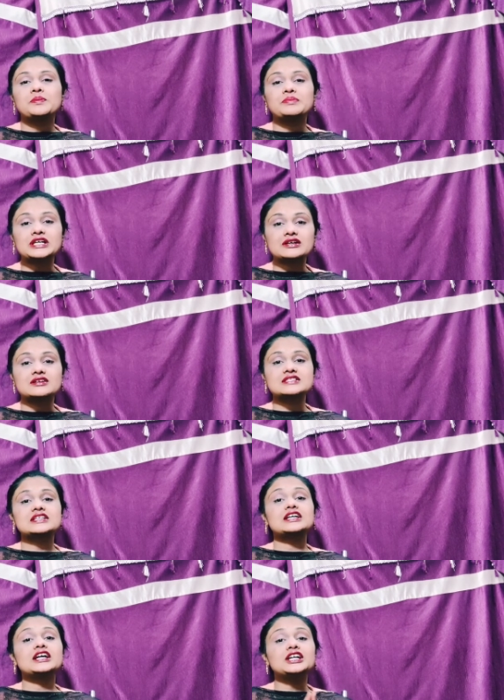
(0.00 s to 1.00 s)
Because
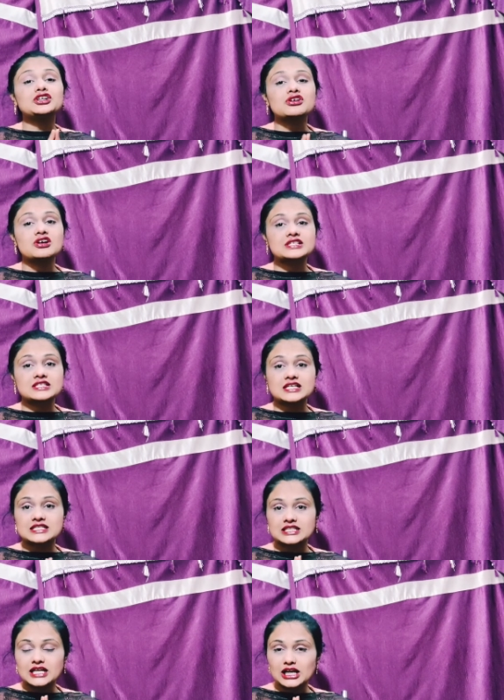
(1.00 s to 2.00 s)
it
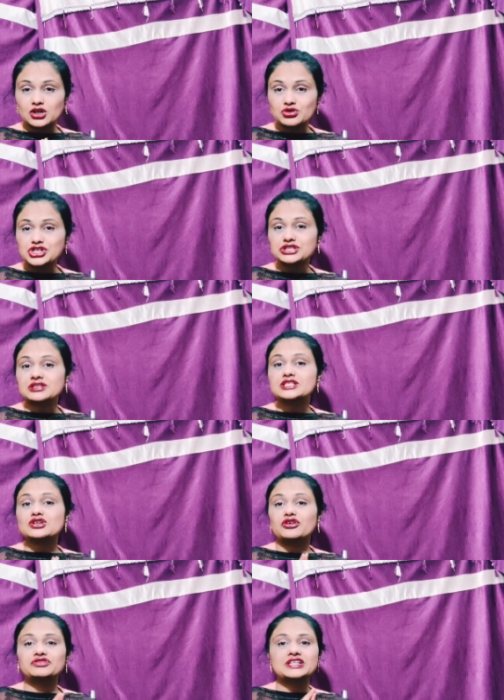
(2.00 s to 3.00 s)
causes yellowishness
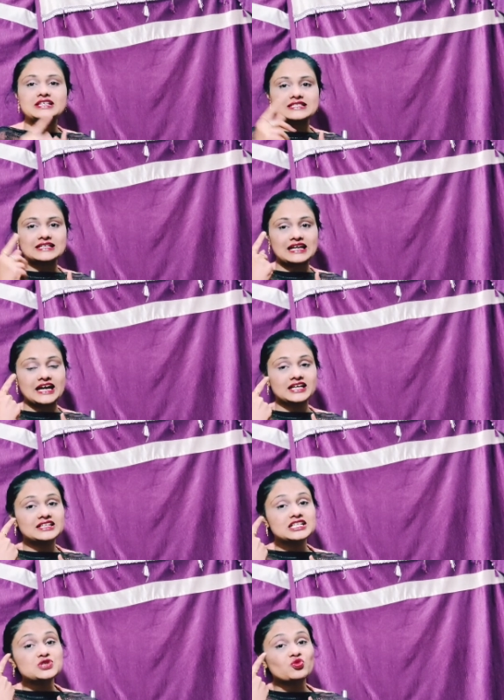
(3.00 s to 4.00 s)
of the sclera,
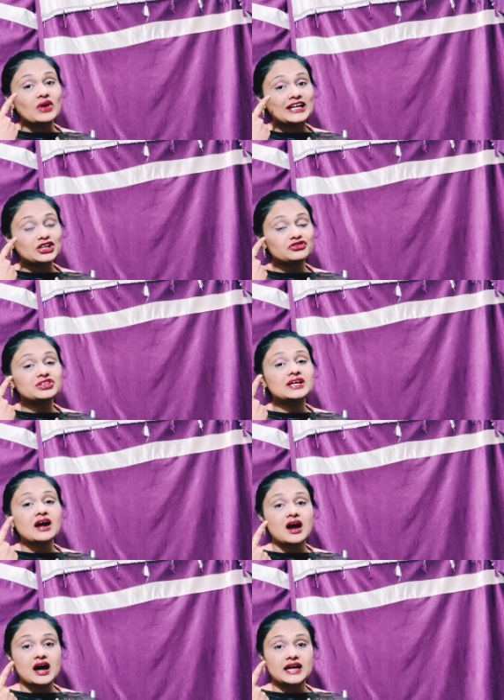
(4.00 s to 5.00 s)
that is white of the
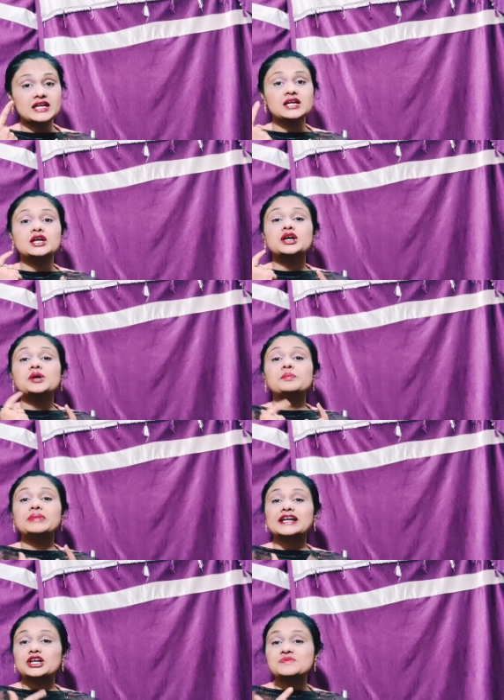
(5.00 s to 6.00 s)
eye
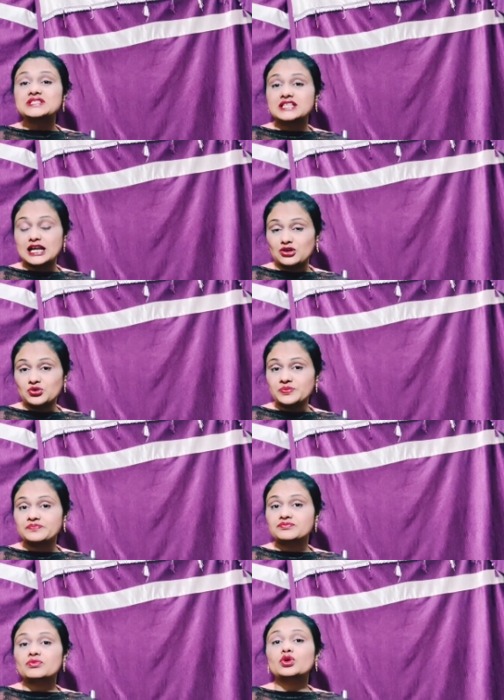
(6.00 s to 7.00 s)
becomes yellow,
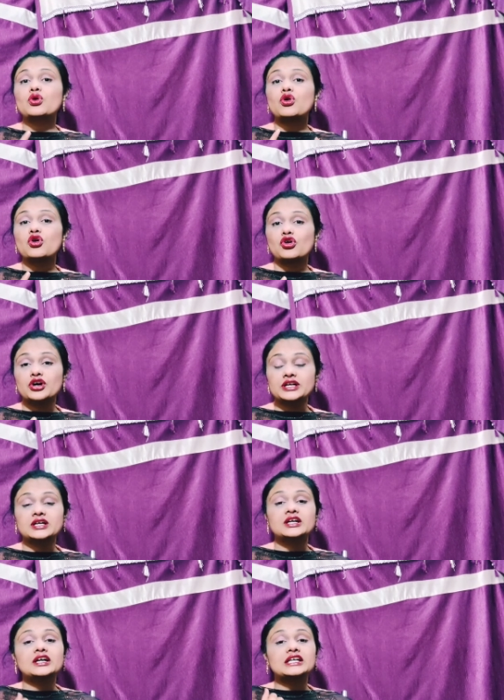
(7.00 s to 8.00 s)
or
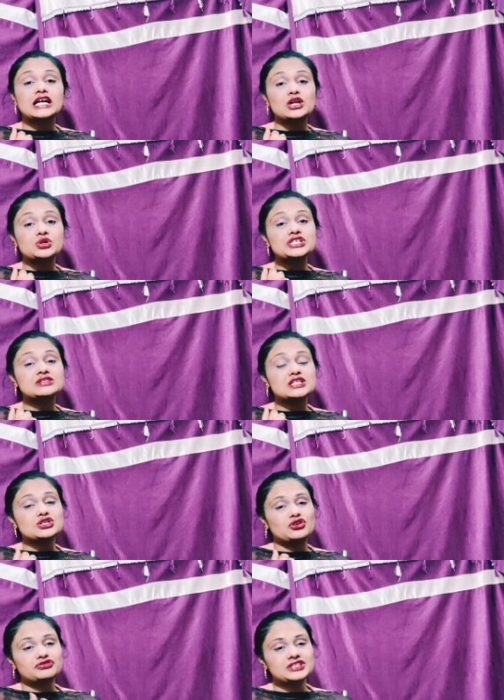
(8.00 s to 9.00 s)
yellowishness
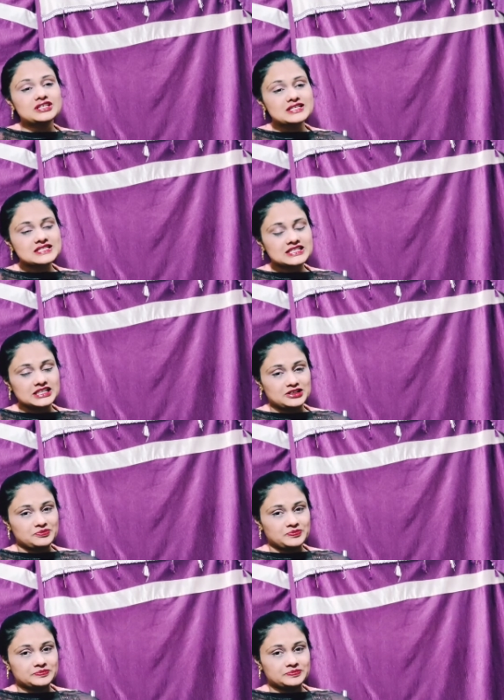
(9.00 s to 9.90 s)
of the skin.